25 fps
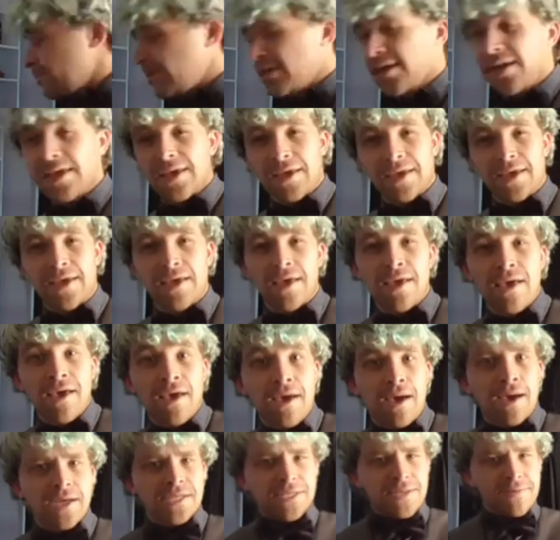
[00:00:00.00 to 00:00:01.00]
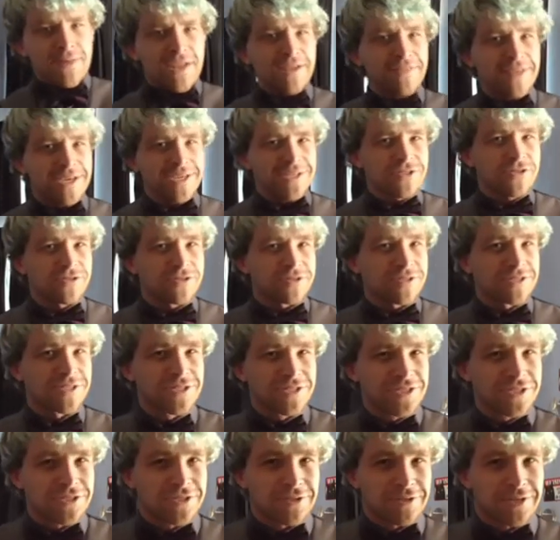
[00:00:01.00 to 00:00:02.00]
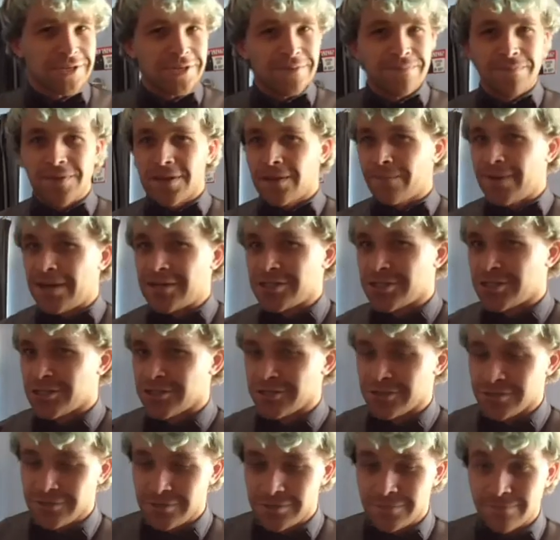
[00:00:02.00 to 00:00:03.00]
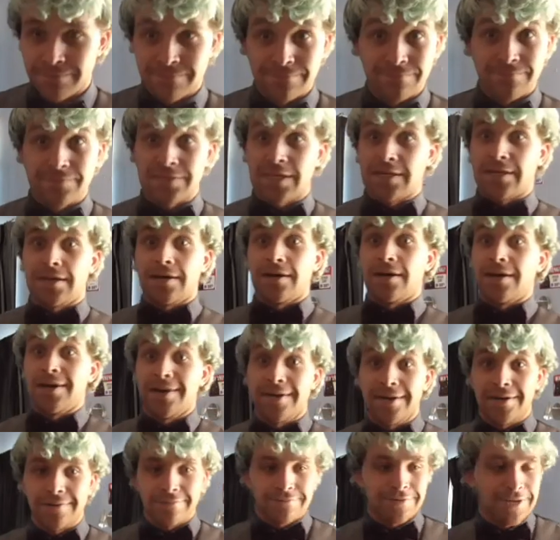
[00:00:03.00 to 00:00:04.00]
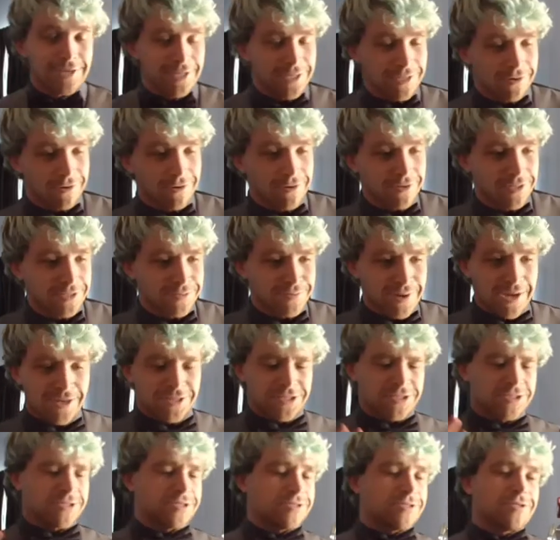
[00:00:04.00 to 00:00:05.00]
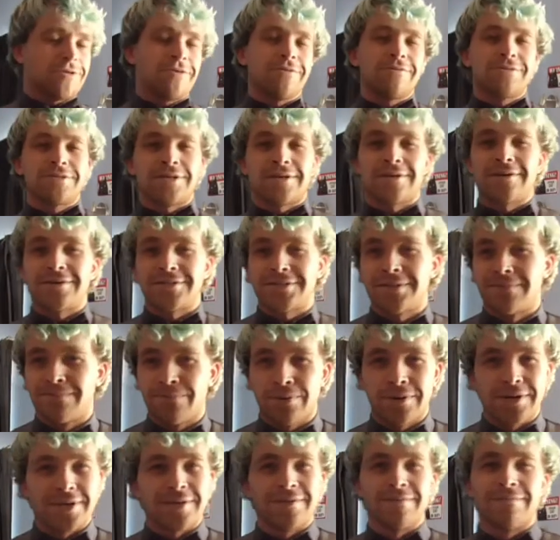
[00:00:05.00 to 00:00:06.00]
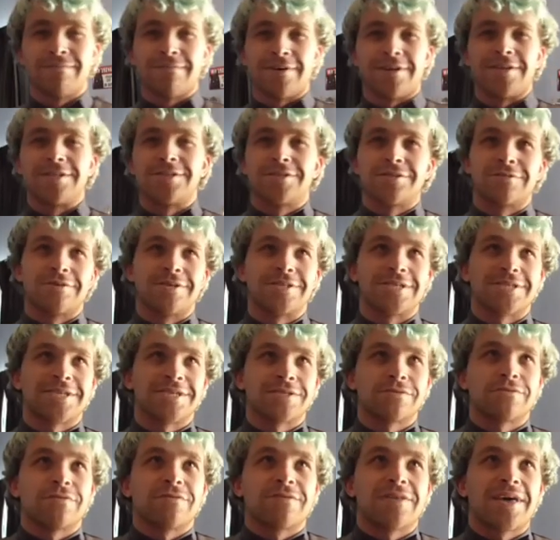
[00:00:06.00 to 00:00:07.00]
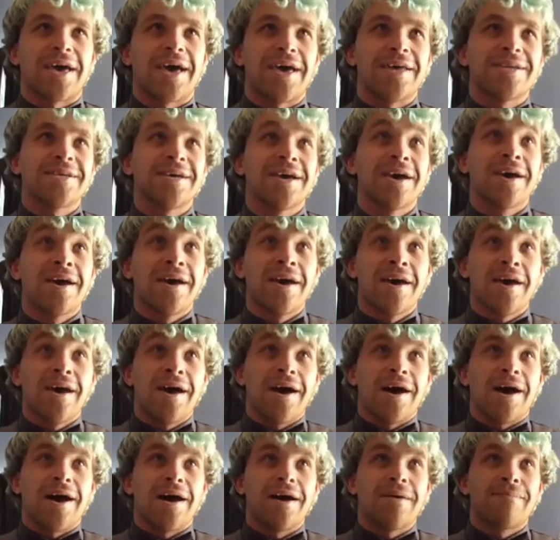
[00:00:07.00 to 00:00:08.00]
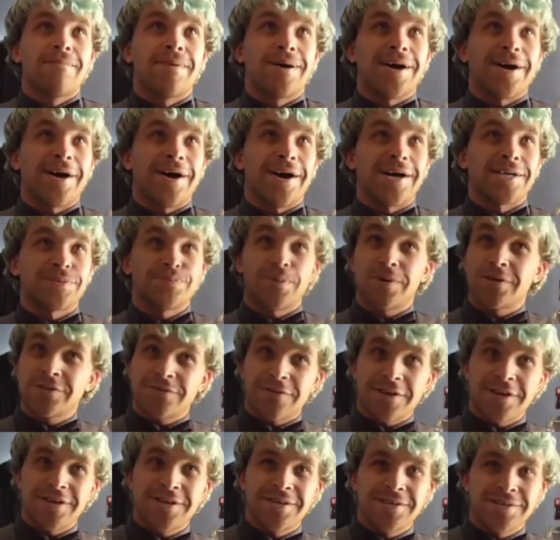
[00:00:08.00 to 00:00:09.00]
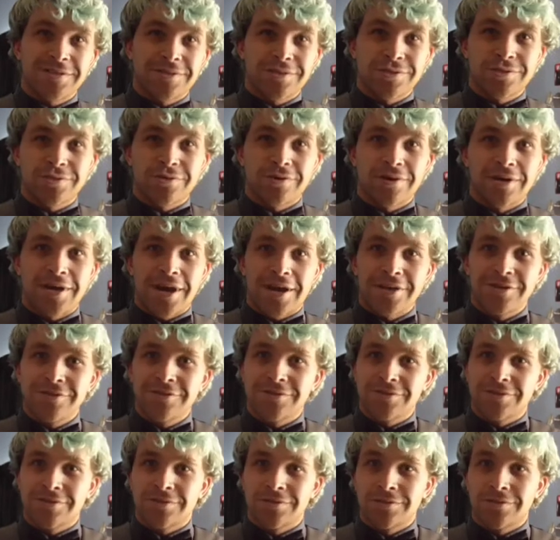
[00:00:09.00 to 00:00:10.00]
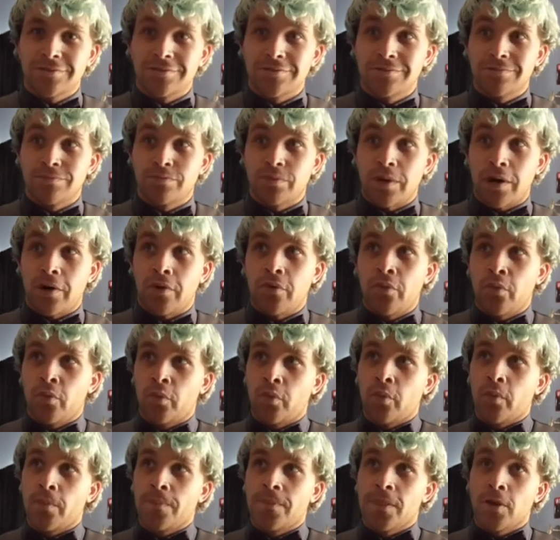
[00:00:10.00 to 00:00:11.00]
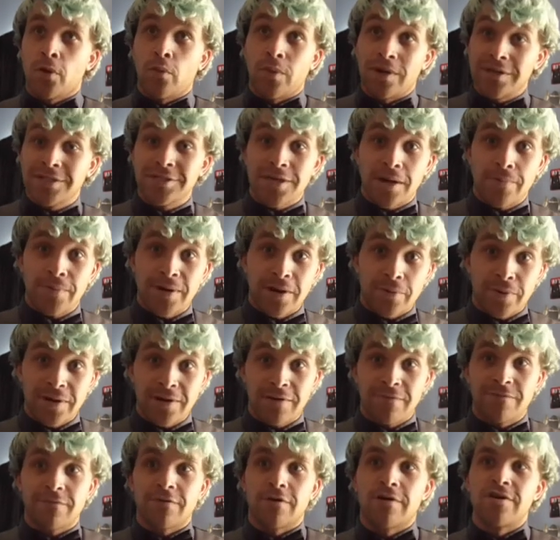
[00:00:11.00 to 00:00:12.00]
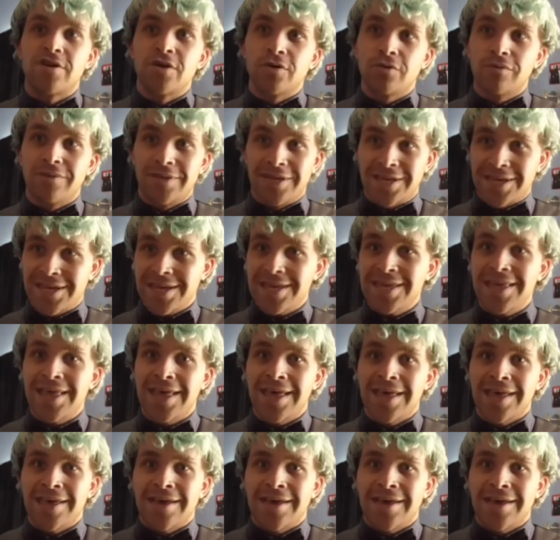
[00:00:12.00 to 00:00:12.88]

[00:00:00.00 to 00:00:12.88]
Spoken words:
yeah. So another interesting story about shoes. Rattling on about shoes, I got some pretty funny stories, I guess, with that. I suppose funny story, I used to, well, one time when I went in for a new leg,